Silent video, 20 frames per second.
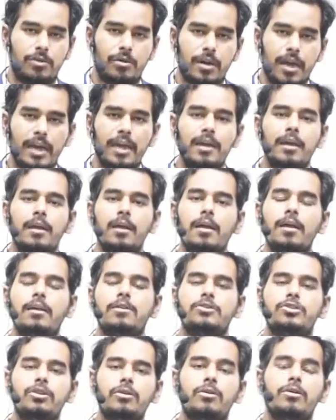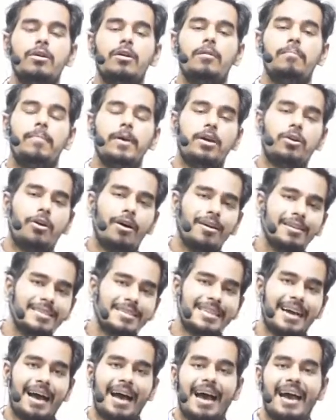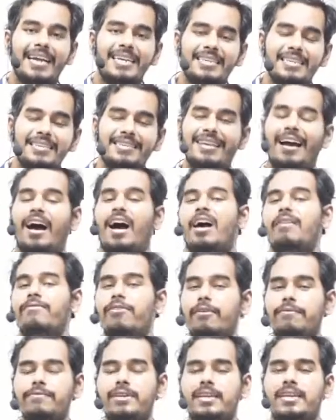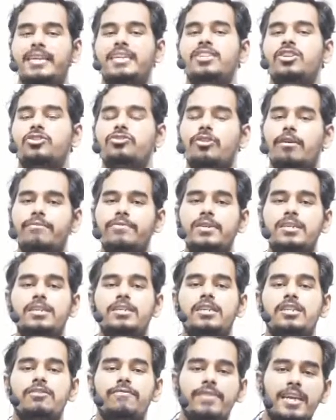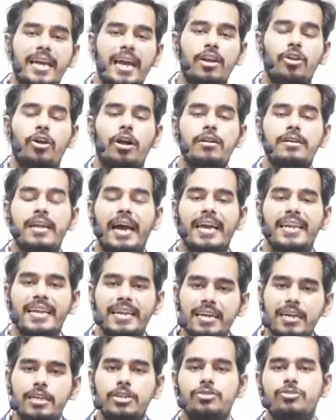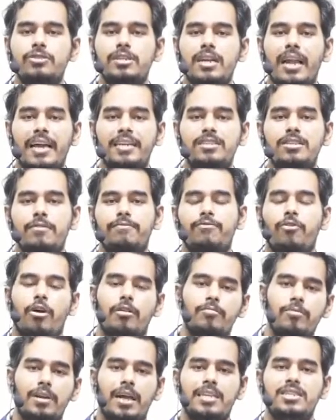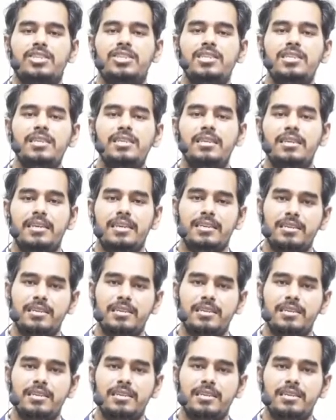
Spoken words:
Okay, so because the height is half of the radius of the Earth, we cannot directly utilize the formula G